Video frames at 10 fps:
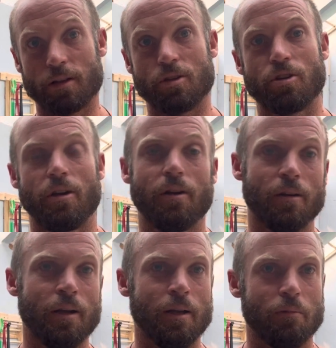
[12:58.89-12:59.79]
to share
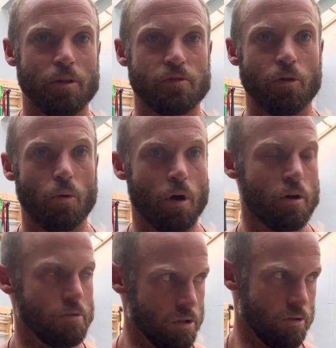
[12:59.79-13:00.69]
it, please feel
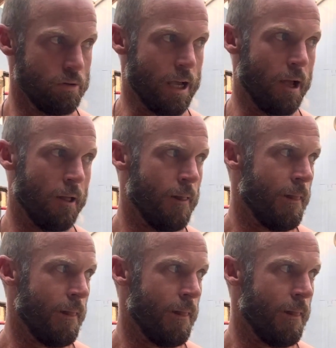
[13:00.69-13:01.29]
welcome to do that.